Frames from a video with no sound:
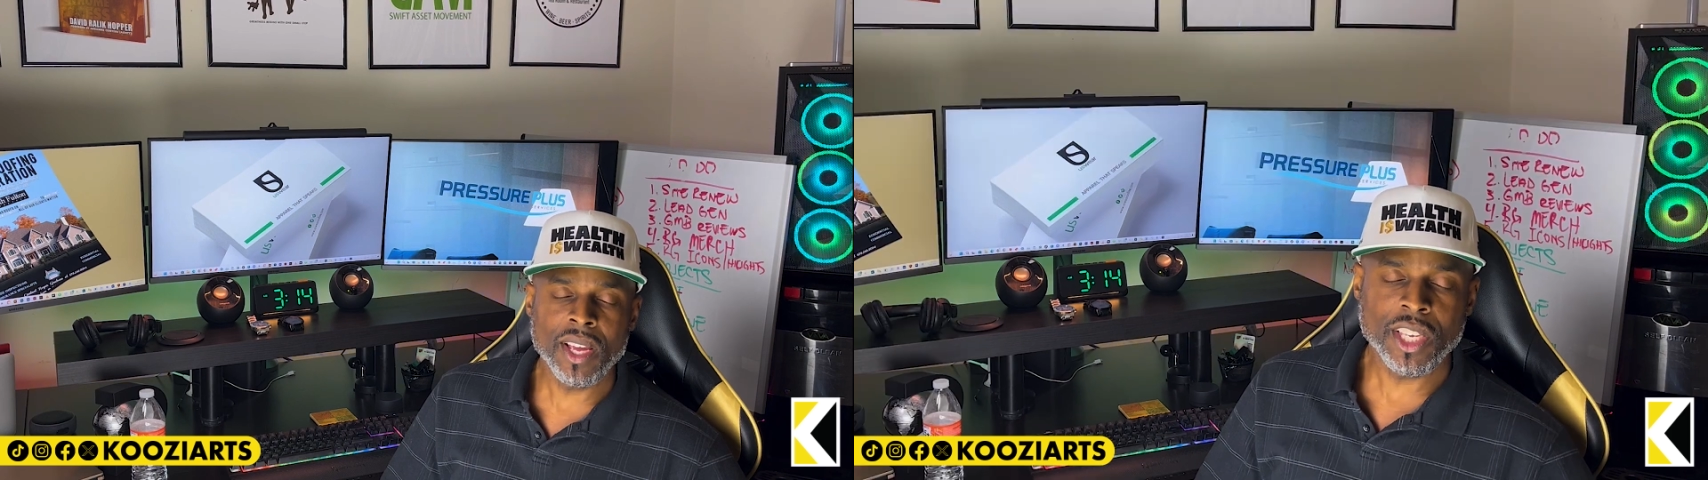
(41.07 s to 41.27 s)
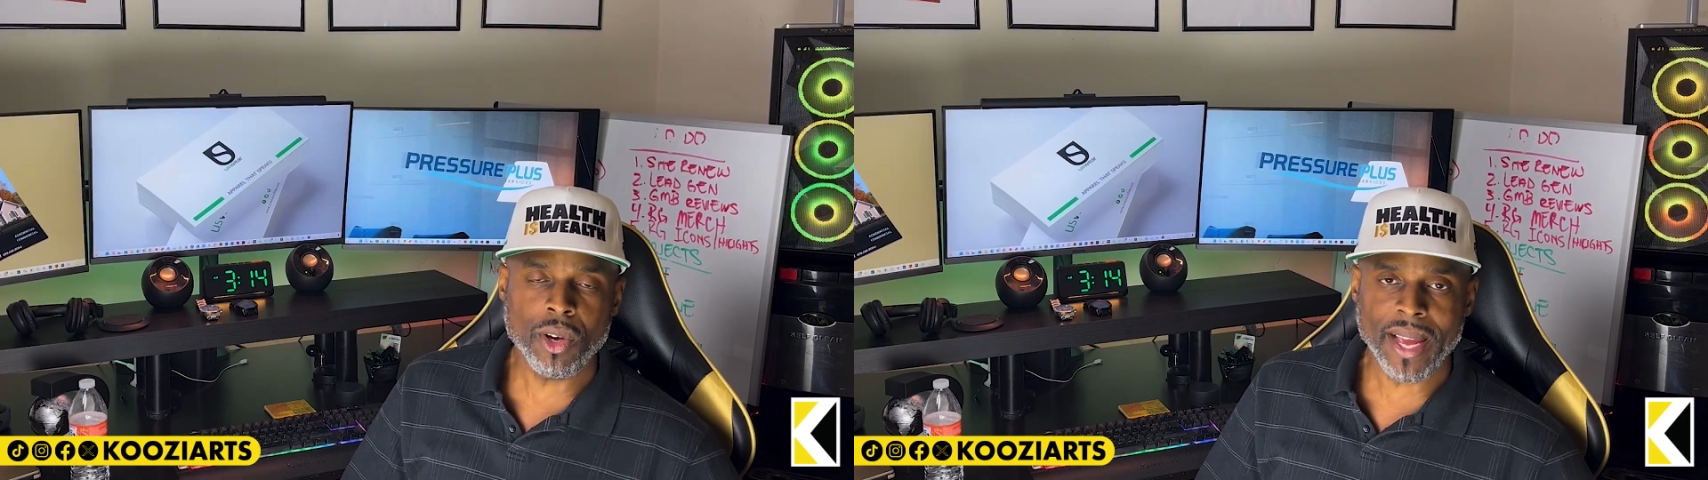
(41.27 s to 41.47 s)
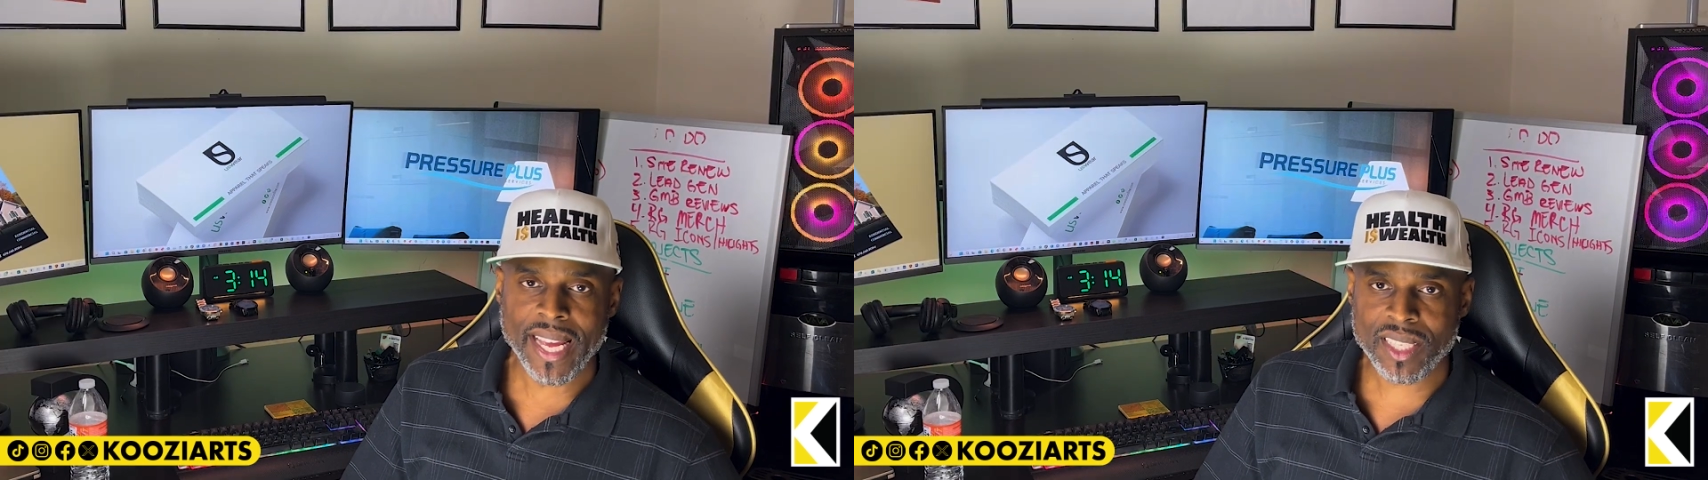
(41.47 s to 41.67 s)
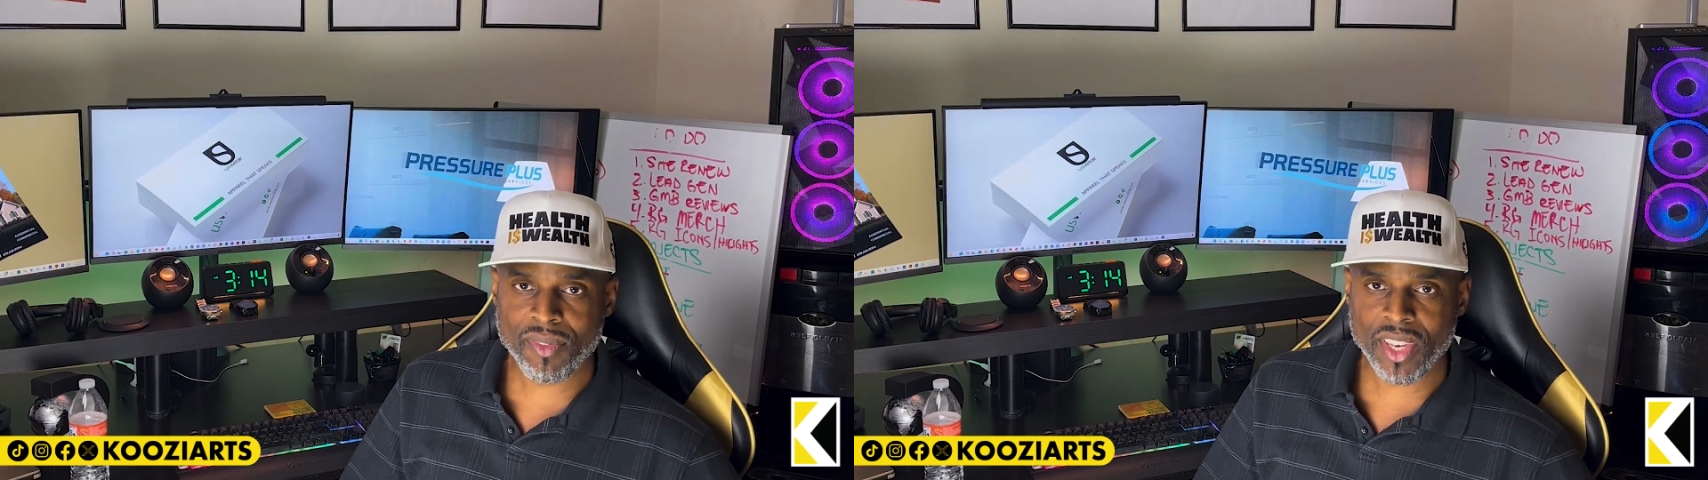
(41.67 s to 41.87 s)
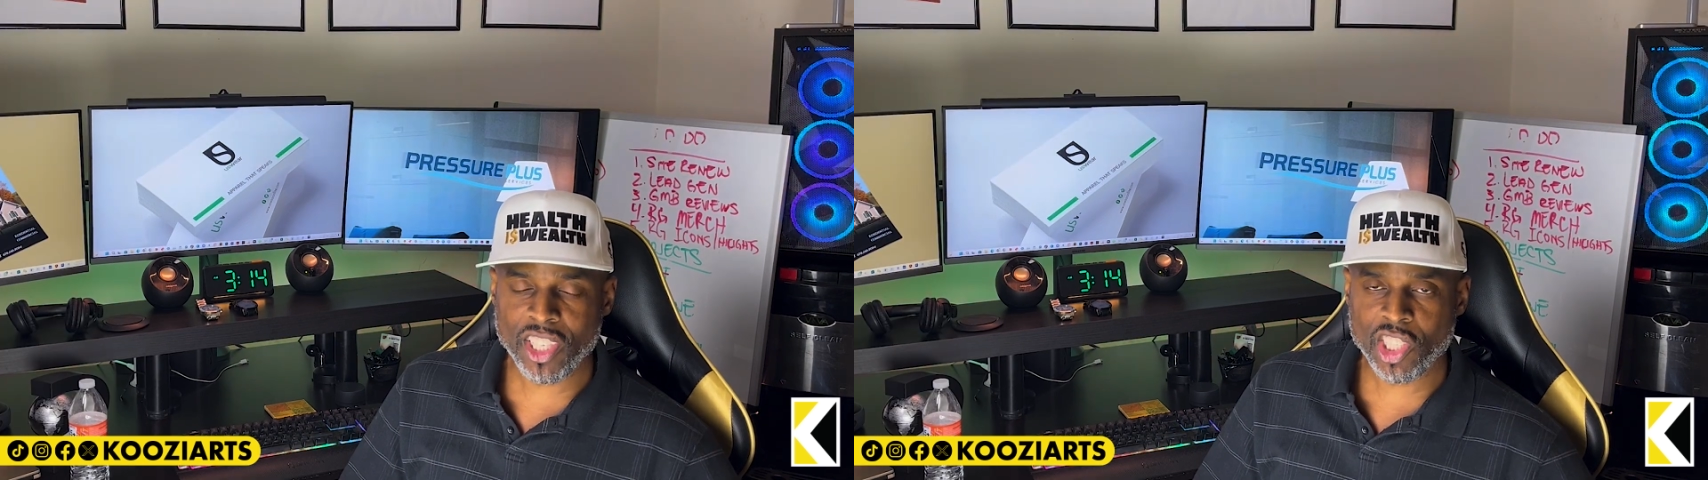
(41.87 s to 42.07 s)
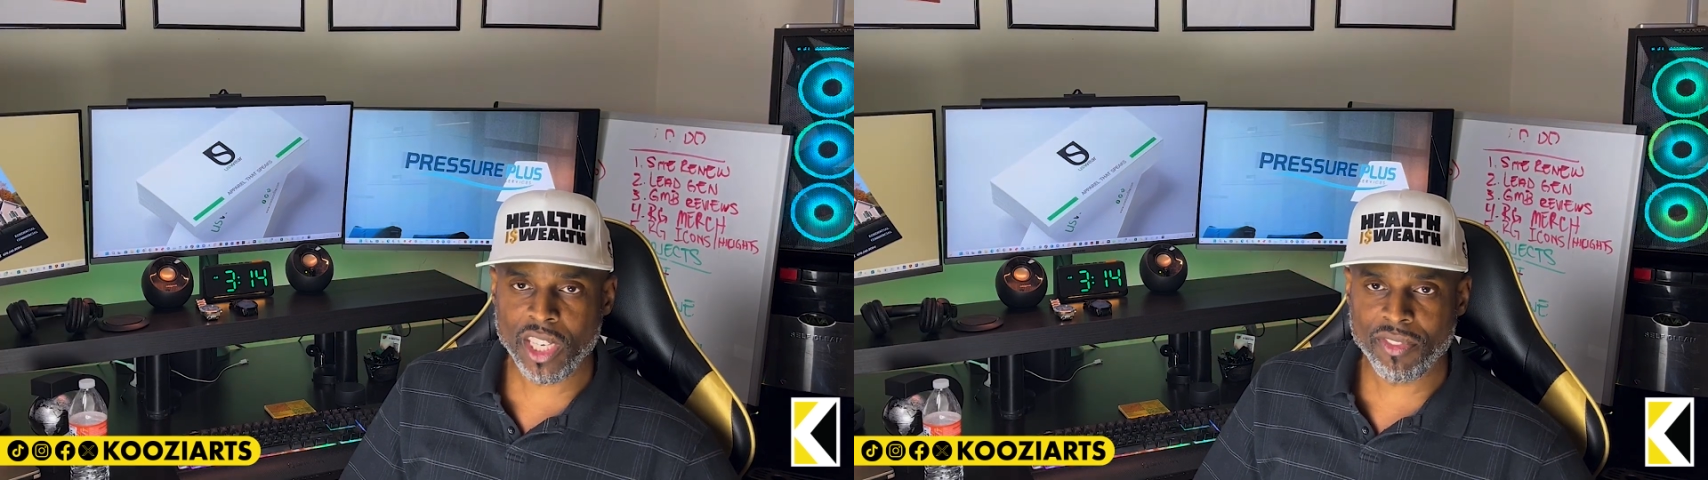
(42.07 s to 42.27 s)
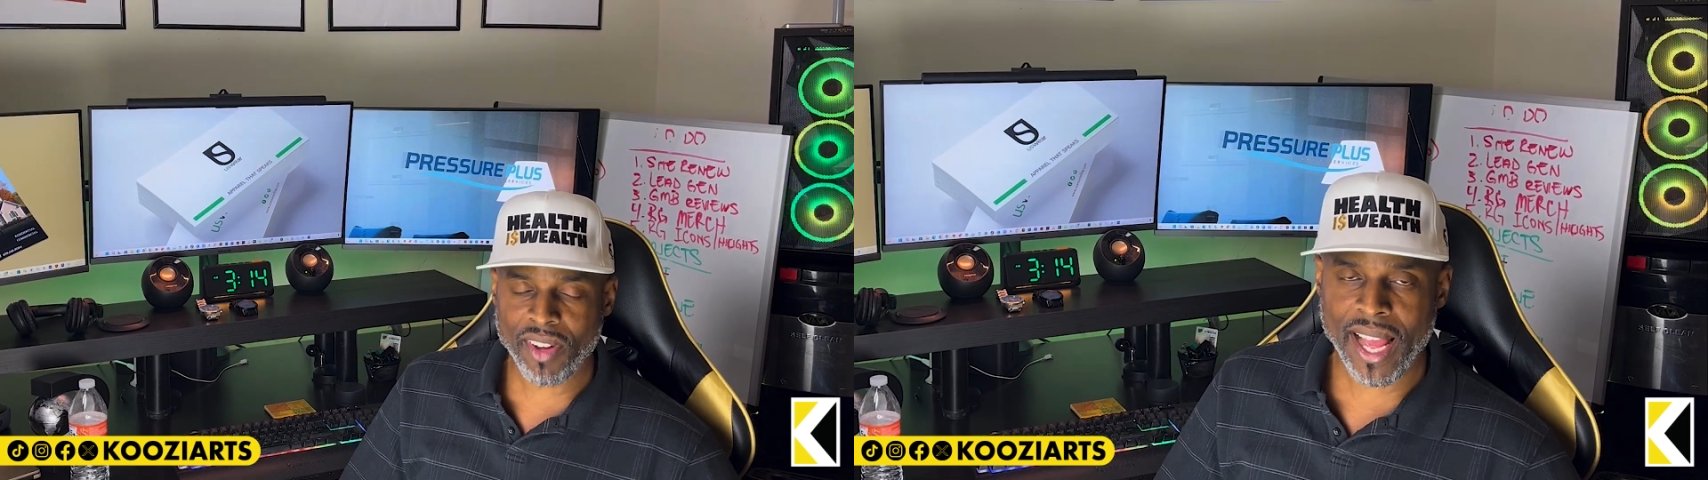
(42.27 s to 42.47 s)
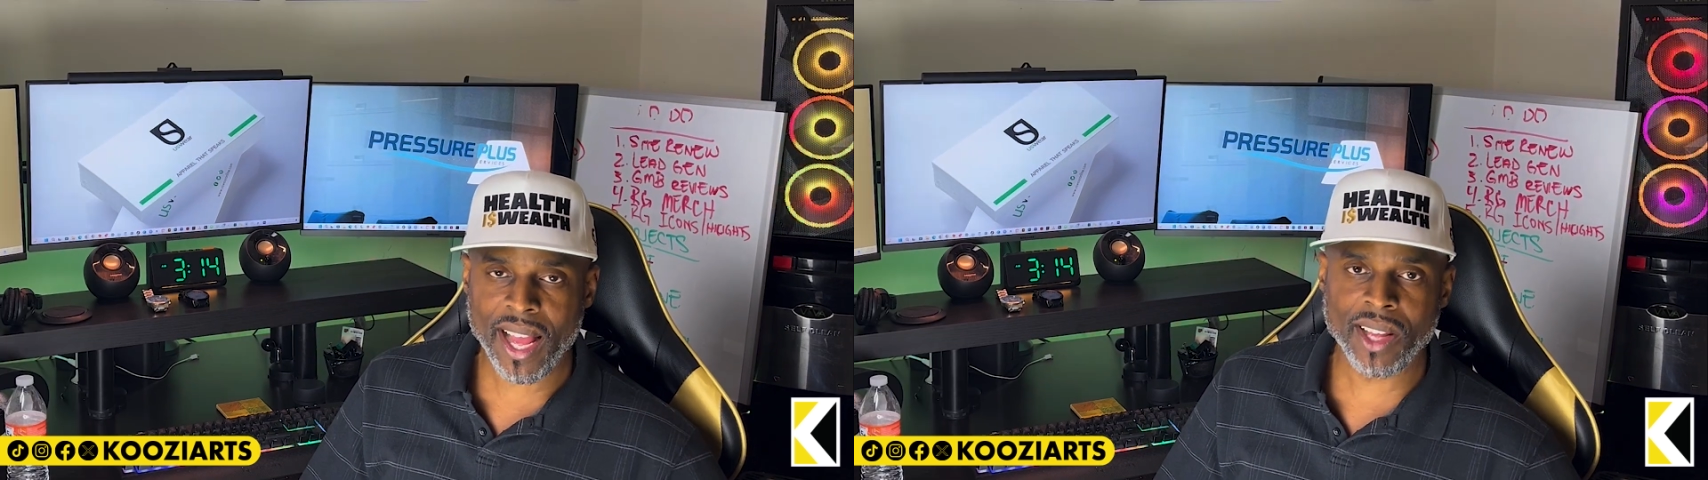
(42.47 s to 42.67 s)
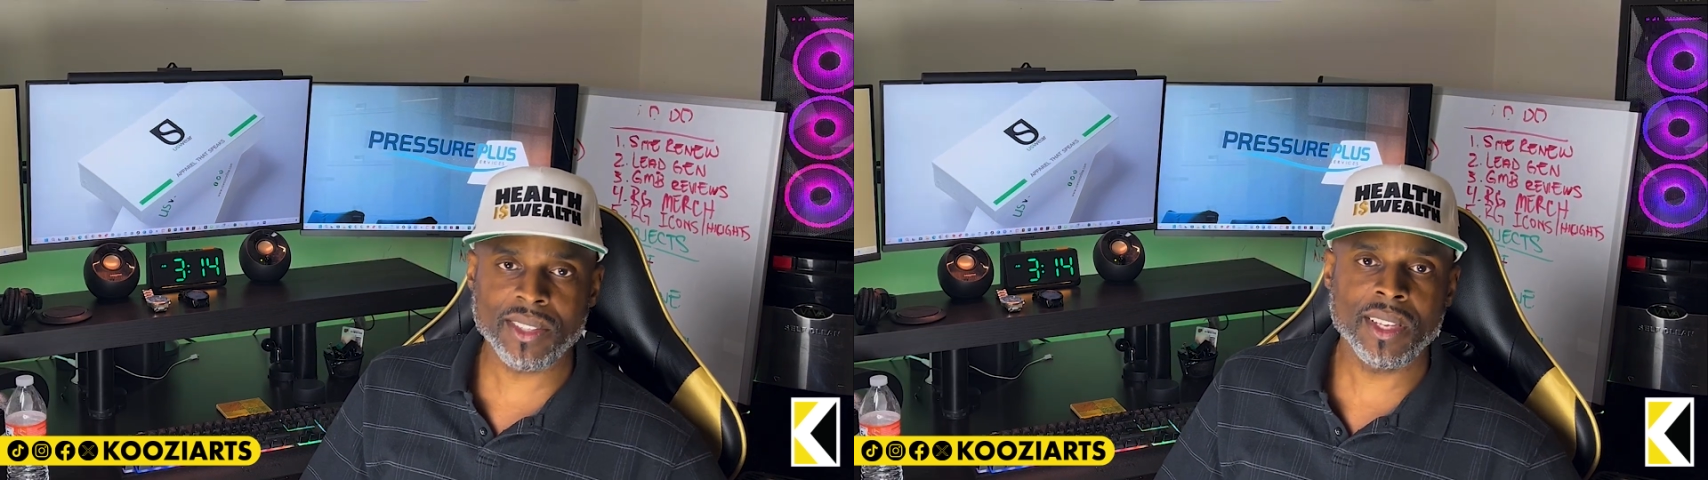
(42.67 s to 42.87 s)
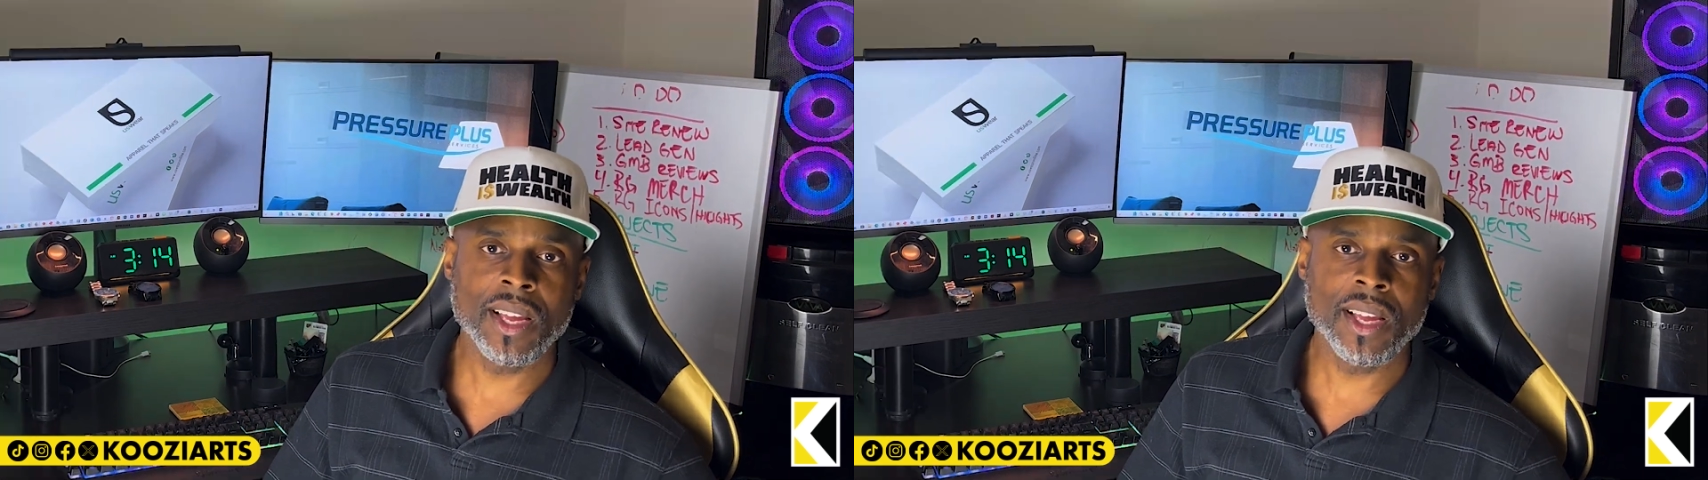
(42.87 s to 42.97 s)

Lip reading: your SVG files,